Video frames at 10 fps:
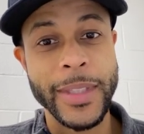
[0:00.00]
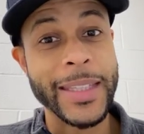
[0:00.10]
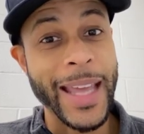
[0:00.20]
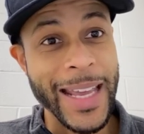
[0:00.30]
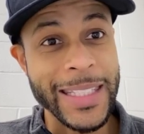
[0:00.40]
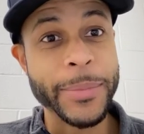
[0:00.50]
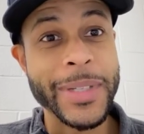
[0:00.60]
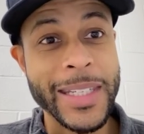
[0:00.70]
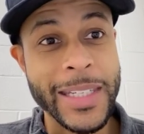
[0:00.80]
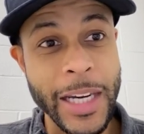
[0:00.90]
That's some
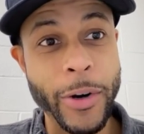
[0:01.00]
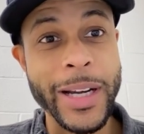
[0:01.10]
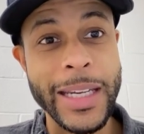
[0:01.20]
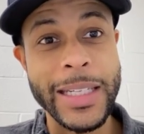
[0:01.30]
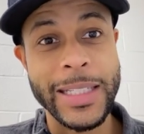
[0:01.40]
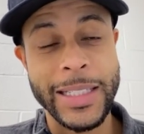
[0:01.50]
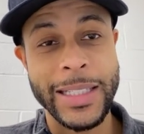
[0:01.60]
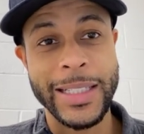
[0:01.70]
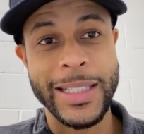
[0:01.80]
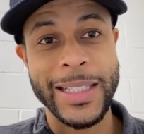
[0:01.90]
serious
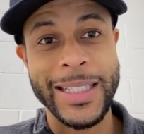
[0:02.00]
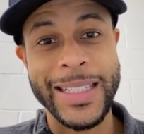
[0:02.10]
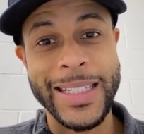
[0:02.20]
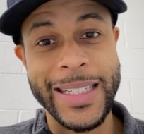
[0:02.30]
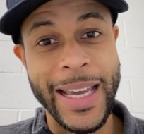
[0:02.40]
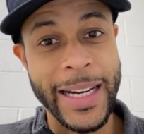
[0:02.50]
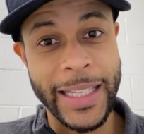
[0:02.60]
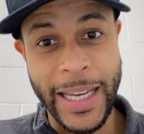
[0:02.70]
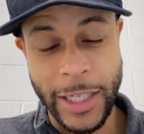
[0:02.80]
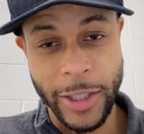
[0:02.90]

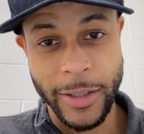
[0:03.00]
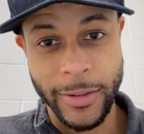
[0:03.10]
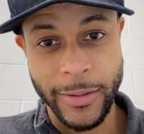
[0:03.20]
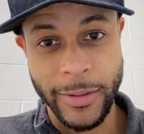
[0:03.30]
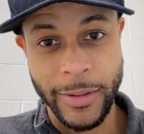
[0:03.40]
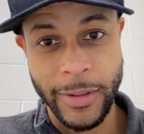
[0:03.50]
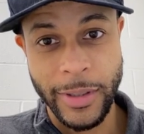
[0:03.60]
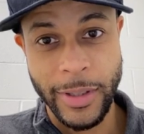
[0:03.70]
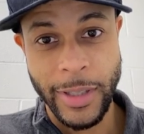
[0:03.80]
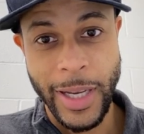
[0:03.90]
dedication
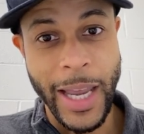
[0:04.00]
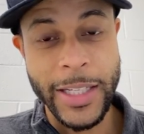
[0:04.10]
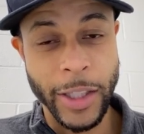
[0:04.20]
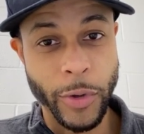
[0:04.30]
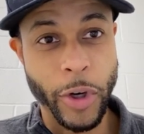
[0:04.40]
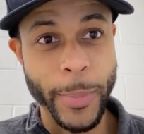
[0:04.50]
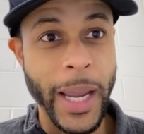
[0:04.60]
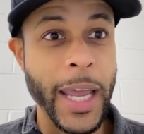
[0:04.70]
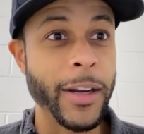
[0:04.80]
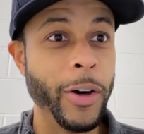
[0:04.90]
as a grown
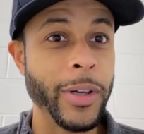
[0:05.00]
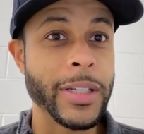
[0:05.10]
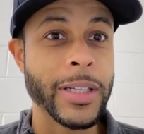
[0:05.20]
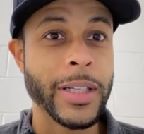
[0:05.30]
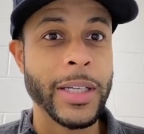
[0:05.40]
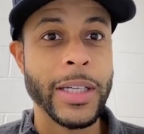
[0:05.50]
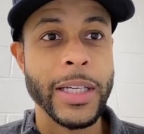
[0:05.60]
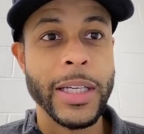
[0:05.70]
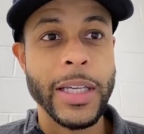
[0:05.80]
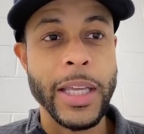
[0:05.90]
man. And notice,
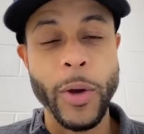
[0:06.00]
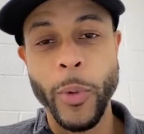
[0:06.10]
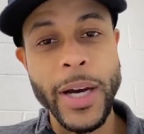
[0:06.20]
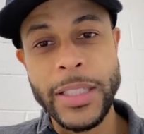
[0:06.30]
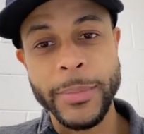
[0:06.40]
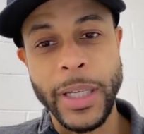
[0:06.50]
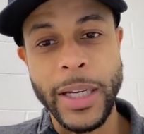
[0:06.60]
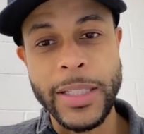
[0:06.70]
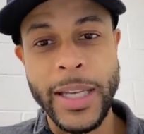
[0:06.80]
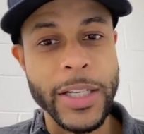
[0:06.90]
it wasn't
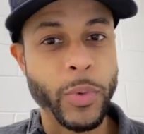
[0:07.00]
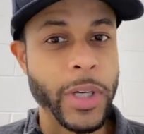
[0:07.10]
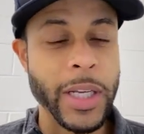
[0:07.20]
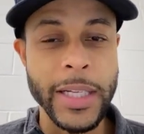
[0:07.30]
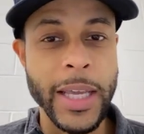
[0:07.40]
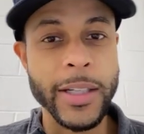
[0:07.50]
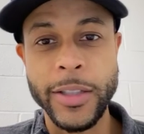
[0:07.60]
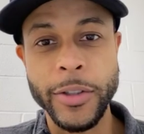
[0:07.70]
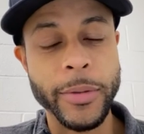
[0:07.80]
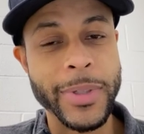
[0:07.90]
because that's what he needed
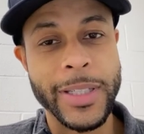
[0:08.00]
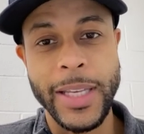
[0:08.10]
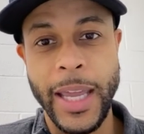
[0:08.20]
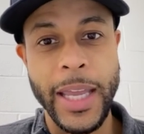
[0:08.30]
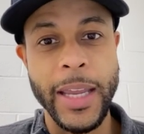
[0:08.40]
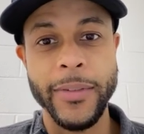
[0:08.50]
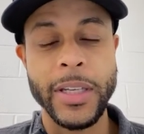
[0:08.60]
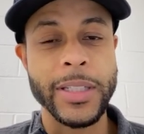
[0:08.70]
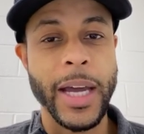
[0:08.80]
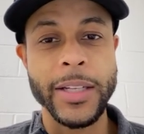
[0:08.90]
to do to be saved.
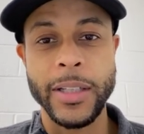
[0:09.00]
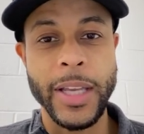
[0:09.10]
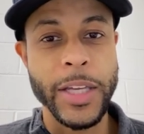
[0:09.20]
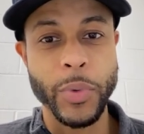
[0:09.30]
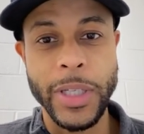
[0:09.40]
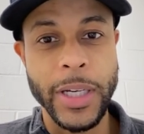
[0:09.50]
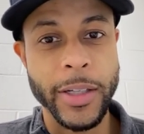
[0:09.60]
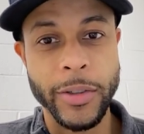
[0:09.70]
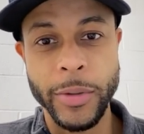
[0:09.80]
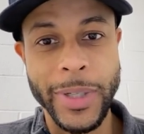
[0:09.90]
It's not that's what he needed
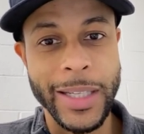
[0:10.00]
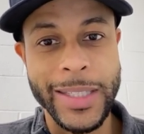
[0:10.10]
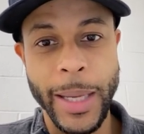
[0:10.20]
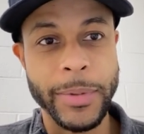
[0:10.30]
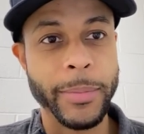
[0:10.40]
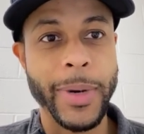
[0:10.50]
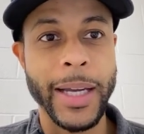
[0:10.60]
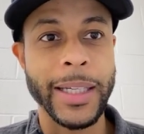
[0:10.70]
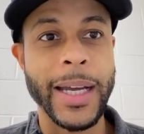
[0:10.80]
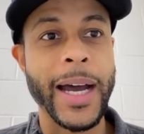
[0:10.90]
to do to be accepted
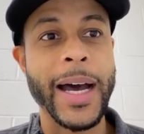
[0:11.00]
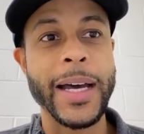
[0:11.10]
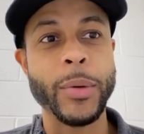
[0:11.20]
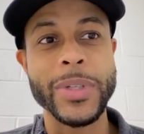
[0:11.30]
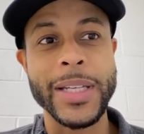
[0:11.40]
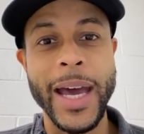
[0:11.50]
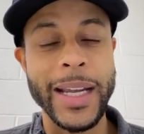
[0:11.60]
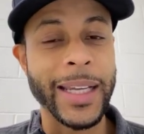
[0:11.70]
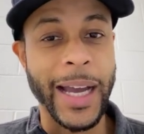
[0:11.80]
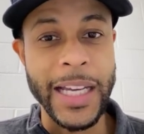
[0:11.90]
by God. It was not
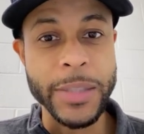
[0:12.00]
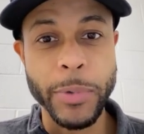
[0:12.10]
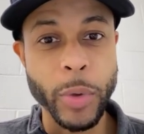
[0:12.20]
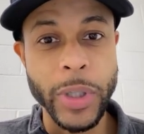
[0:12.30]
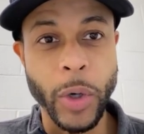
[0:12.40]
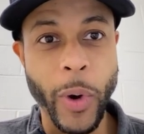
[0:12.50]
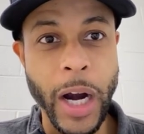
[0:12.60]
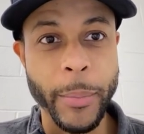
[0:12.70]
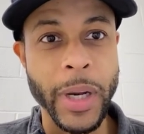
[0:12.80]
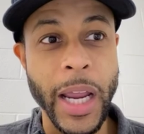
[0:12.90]
a gospel
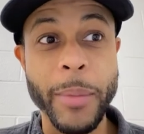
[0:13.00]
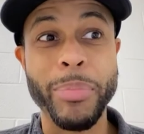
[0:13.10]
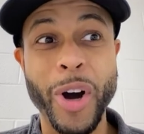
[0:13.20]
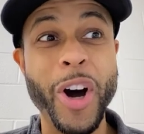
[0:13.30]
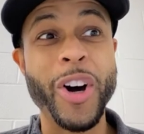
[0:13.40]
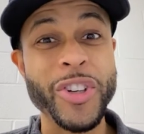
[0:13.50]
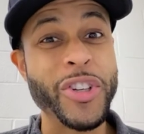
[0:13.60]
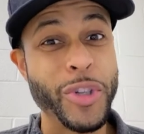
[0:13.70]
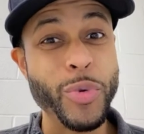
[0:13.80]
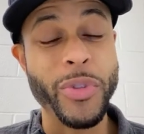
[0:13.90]
requirement. And Paul
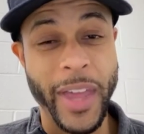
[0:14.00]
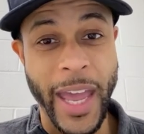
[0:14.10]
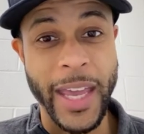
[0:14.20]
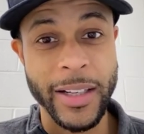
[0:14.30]
knew that.